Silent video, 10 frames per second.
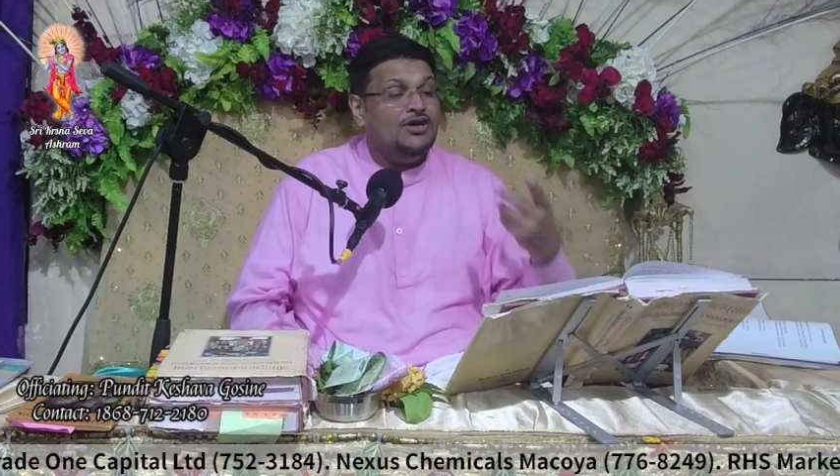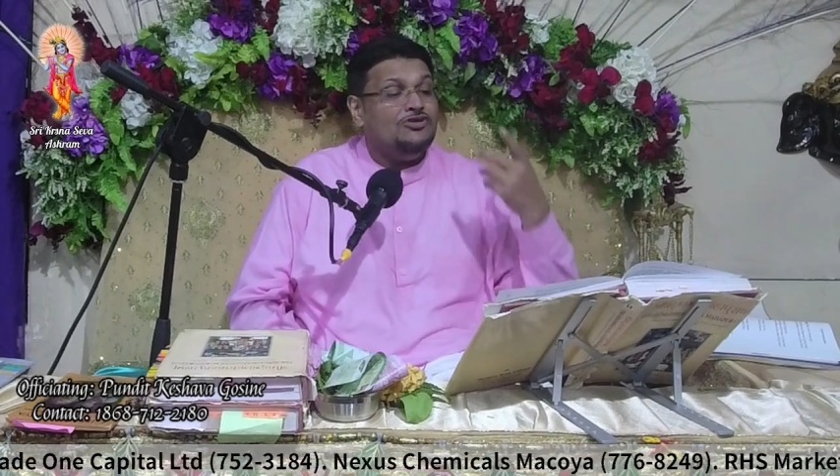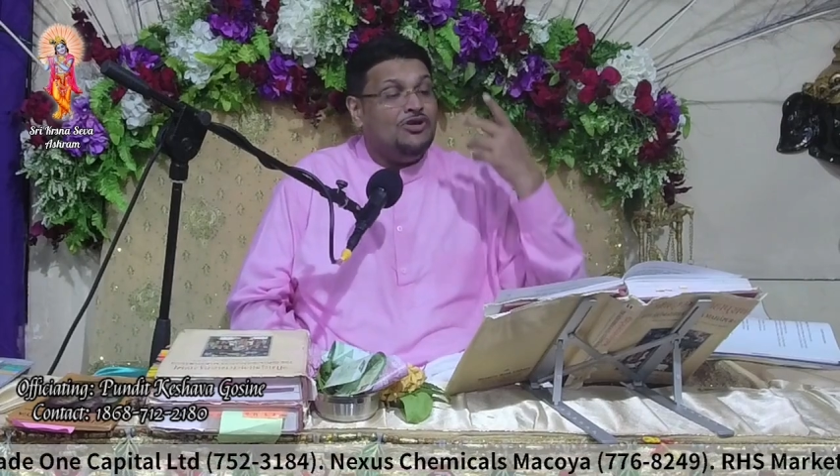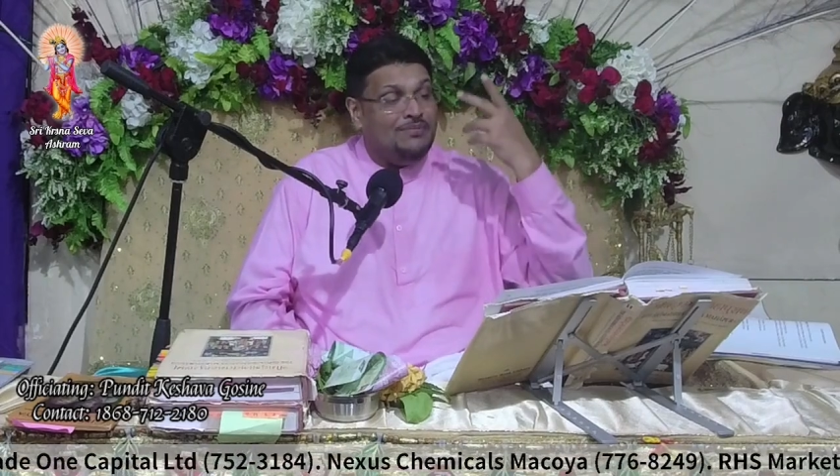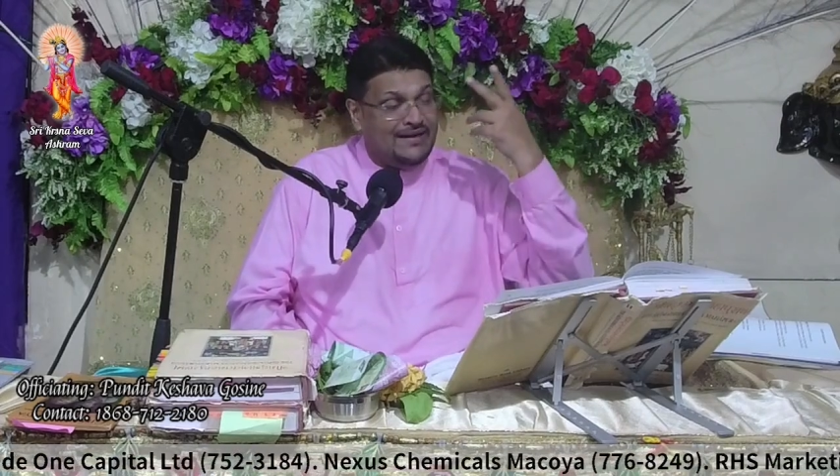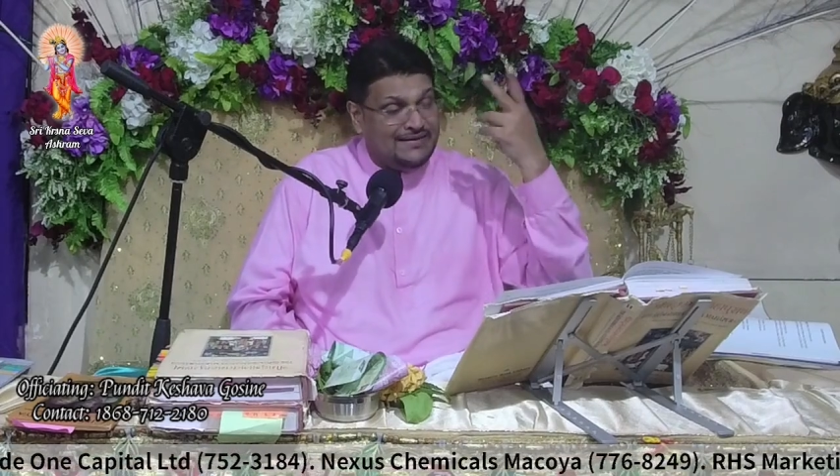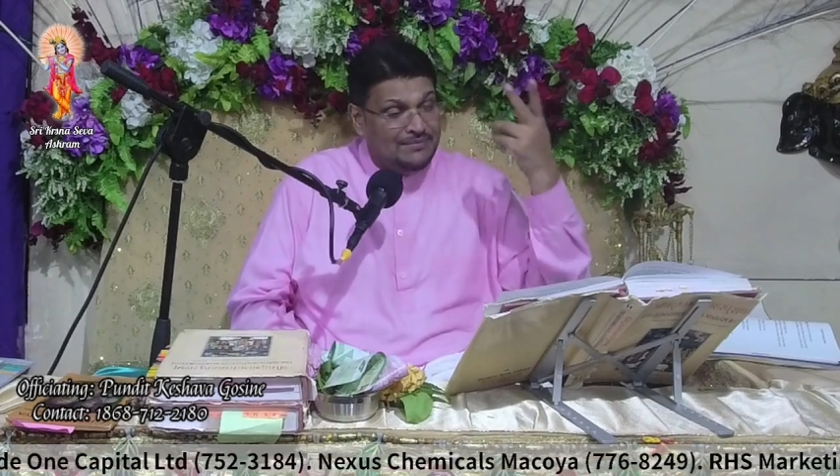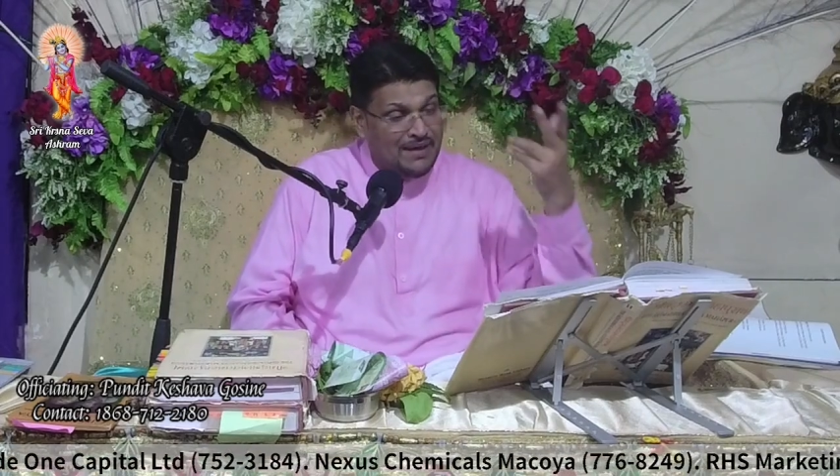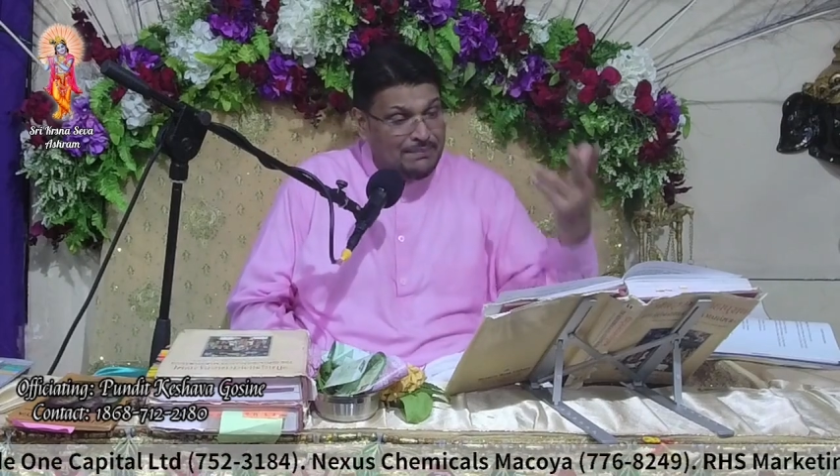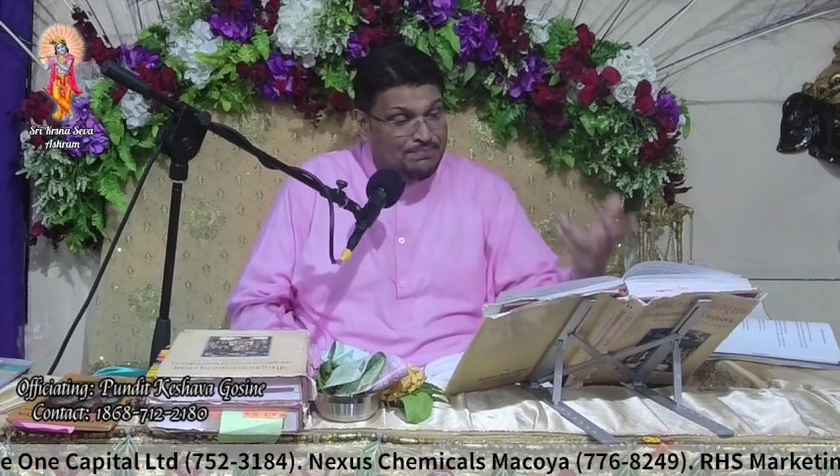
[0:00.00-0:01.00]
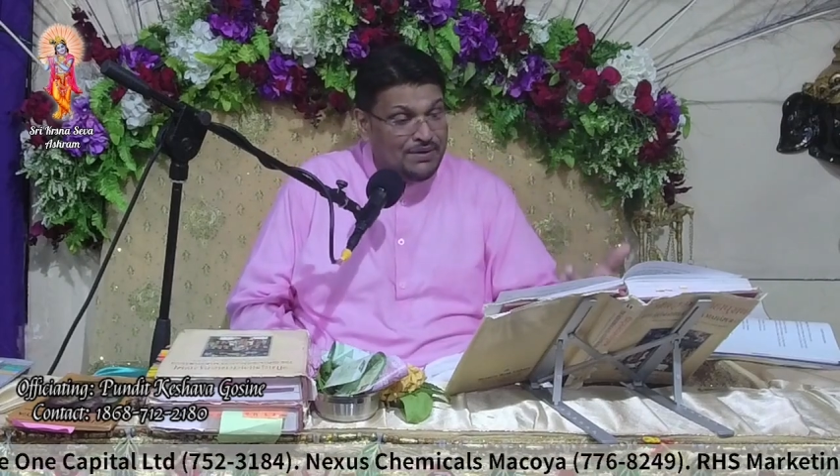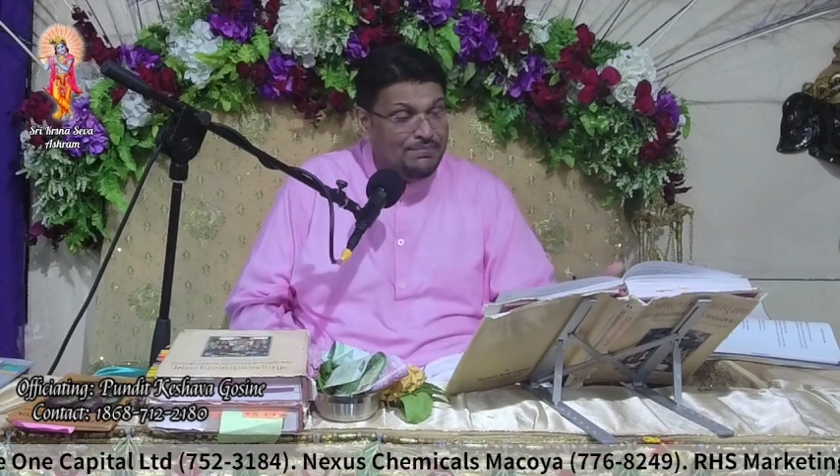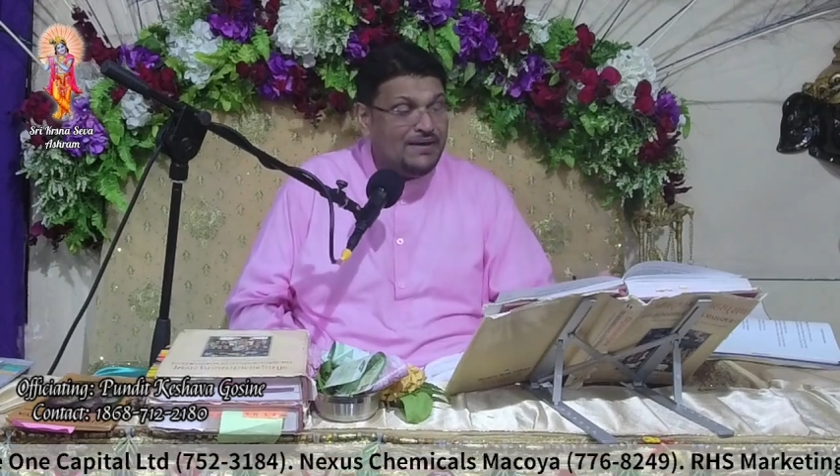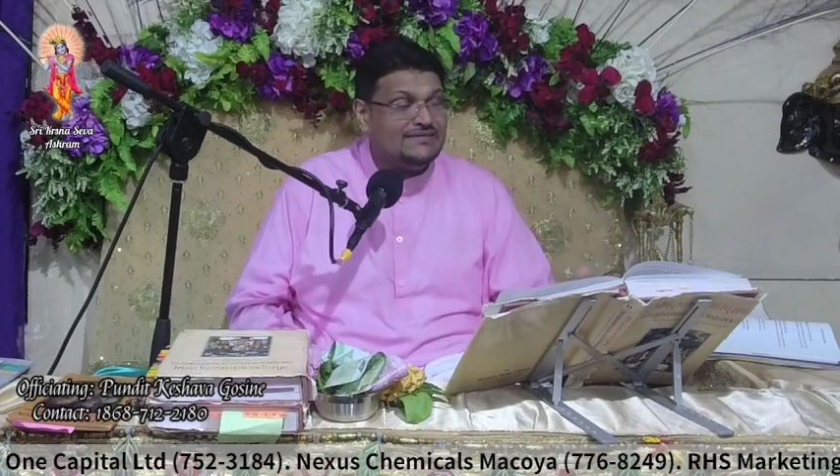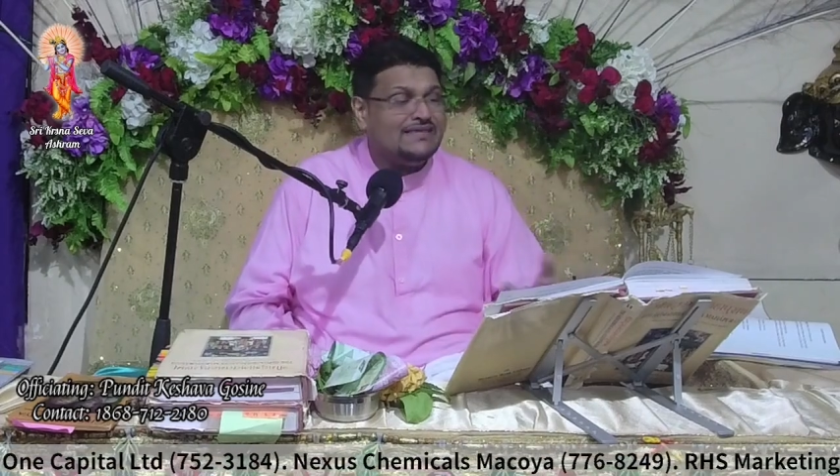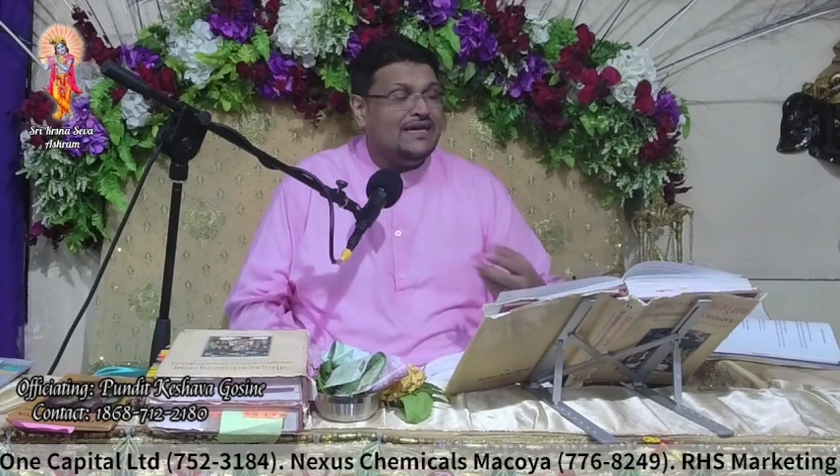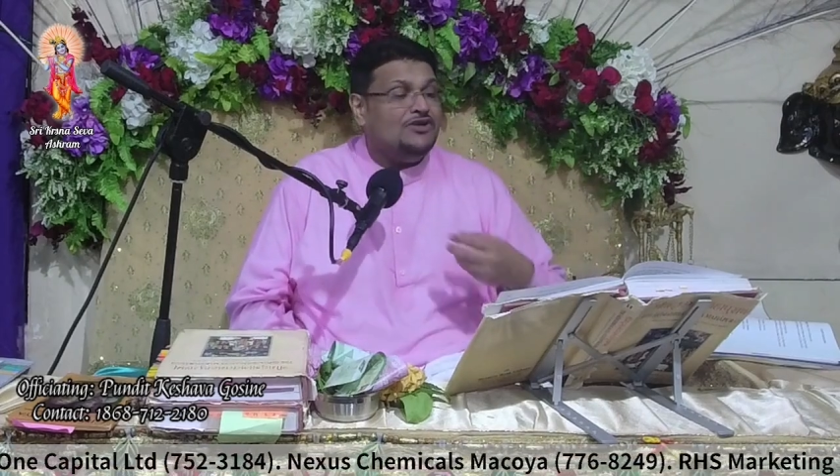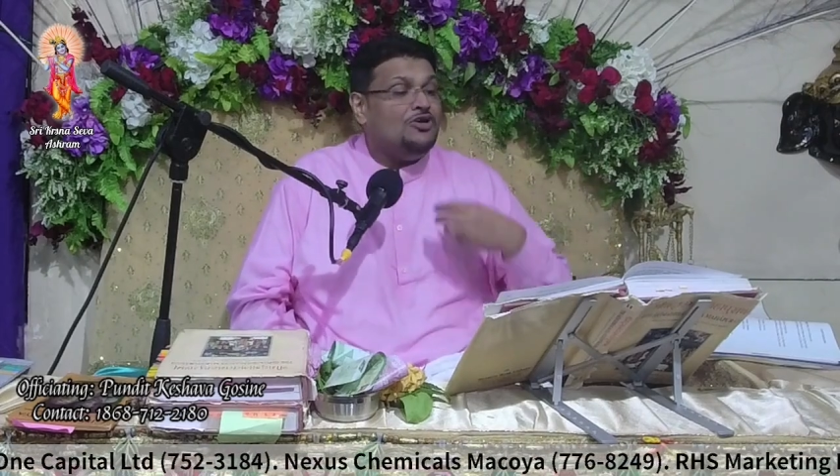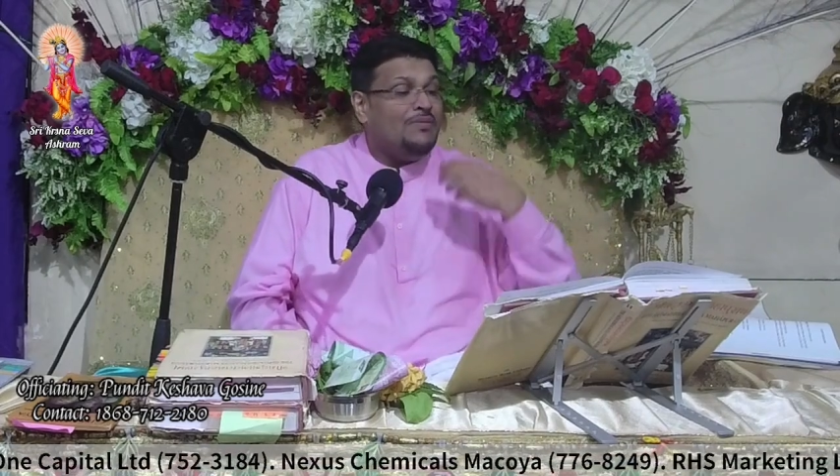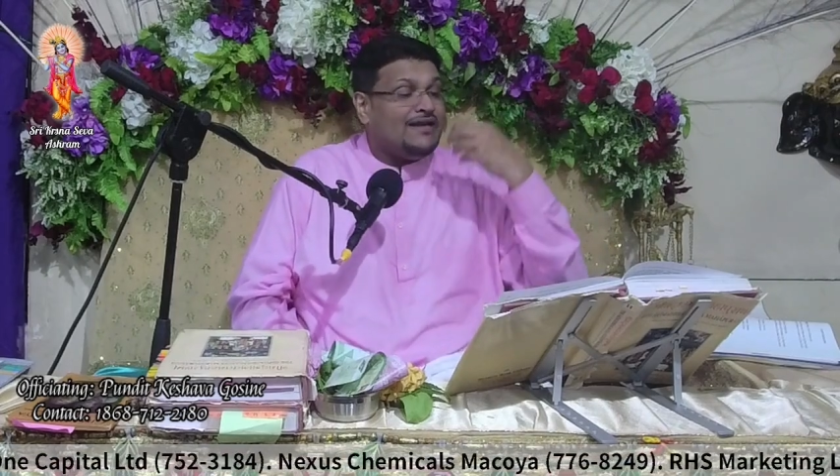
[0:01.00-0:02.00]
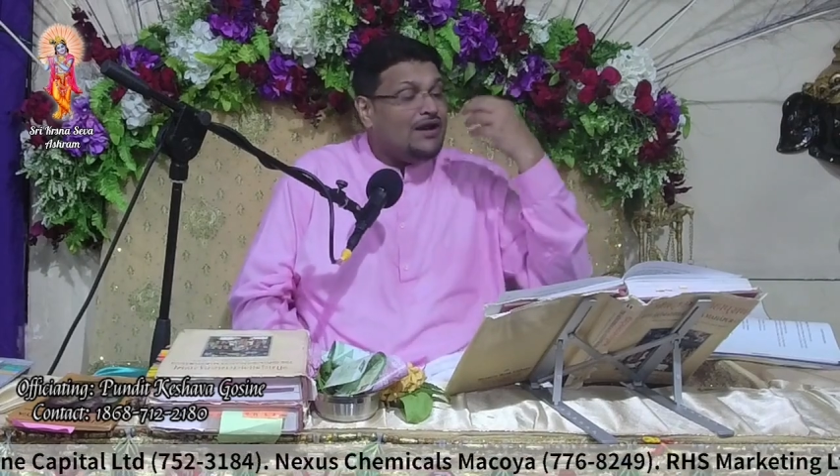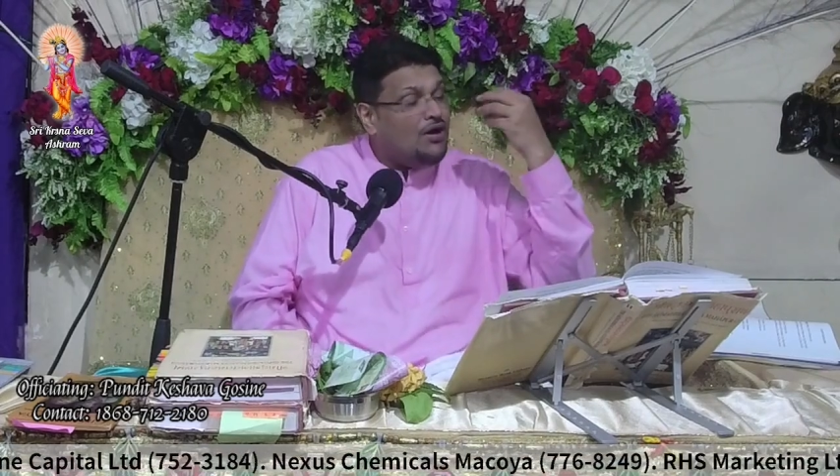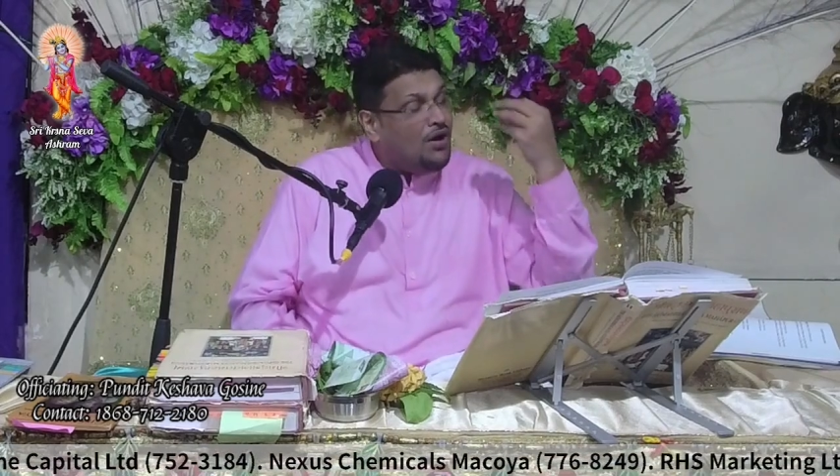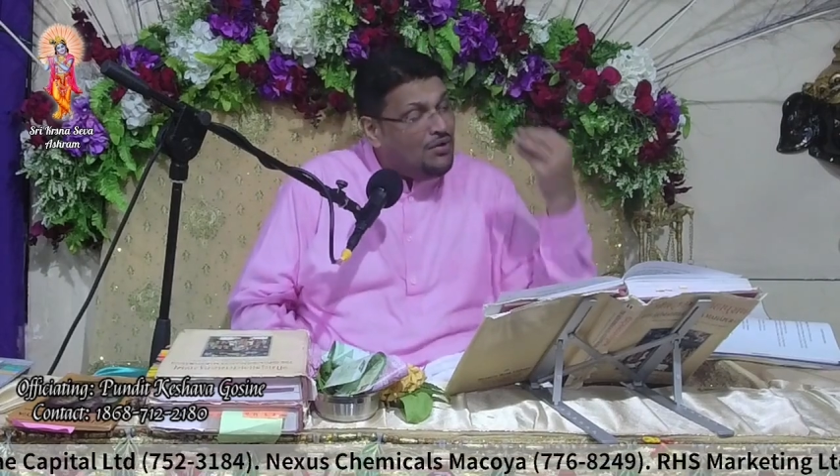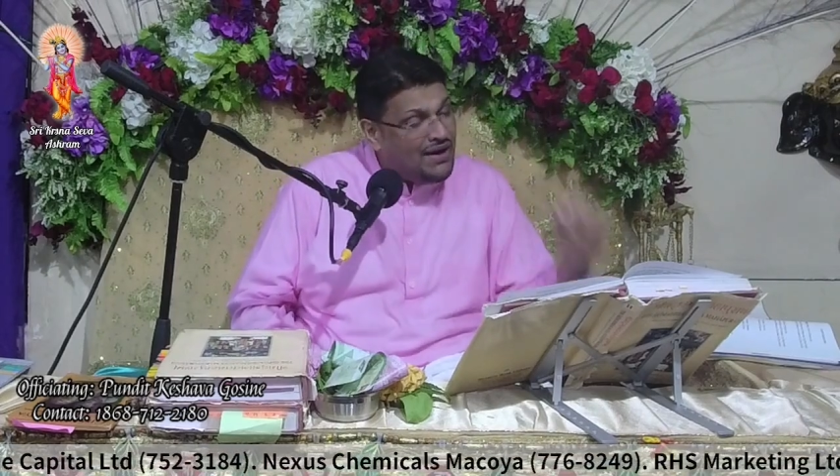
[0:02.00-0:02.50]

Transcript: no matter my purpose, no matter how I've